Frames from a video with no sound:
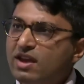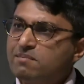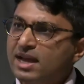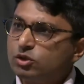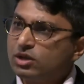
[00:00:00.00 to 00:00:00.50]

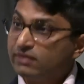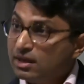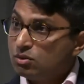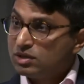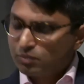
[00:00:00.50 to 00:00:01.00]
managed to have
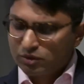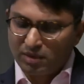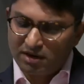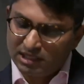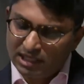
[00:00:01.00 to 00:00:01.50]
increased
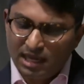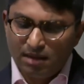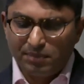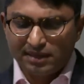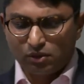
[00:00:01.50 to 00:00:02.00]
prosperity,
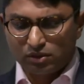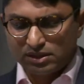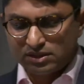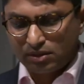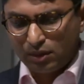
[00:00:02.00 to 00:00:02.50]
but not
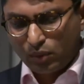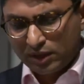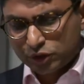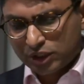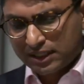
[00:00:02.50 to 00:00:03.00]
necessarily well
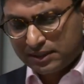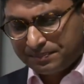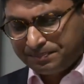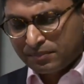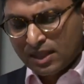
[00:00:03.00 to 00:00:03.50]
shared.
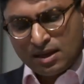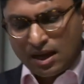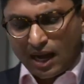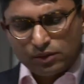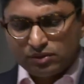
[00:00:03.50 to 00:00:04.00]

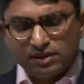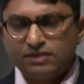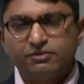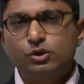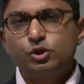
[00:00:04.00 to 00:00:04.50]
I don't think the
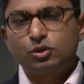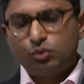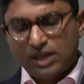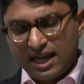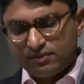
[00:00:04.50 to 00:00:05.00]
future
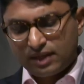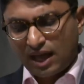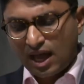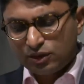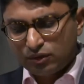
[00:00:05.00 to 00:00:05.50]
will have the
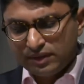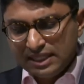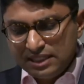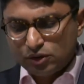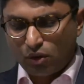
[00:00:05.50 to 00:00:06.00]
kind of
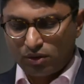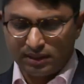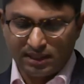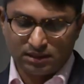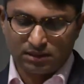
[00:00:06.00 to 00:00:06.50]
neat,
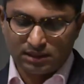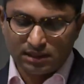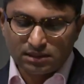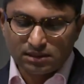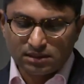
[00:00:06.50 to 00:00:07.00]
organized
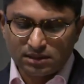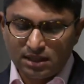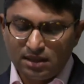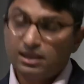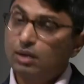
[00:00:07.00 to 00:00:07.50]
consensus
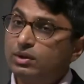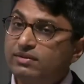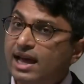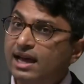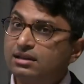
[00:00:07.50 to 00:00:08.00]
that we've
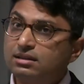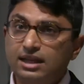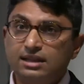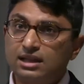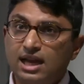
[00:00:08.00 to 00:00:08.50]
had
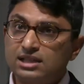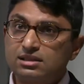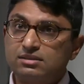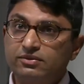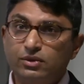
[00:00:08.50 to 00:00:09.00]
in the
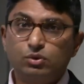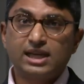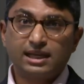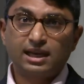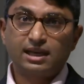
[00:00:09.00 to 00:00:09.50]
last few
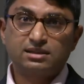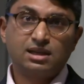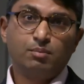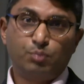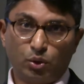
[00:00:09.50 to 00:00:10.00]
decades
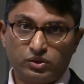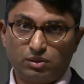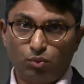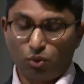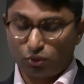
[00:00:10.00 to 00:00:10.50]
post the
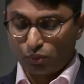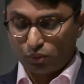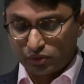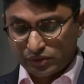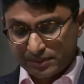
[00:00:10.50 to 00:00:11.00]
world
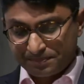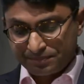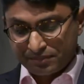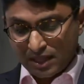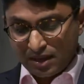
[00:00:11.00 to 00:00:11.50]
wars.
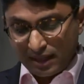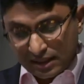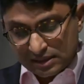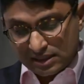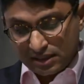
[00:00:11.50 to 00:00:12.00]

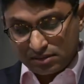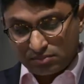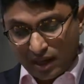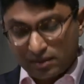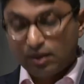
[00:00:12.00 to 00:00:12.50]
Instead,
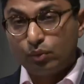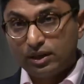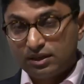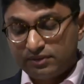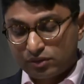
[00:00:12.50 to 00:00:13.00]
I think we're
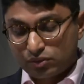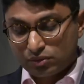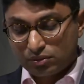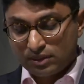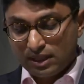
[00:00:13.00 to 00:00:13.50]
living
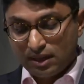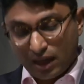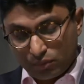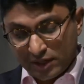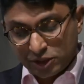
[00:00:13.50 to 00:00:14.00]
through a
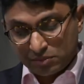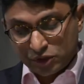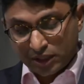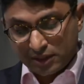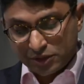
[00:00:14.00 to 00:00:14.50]
regime
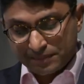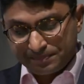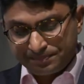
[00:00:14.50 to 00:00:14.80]
change.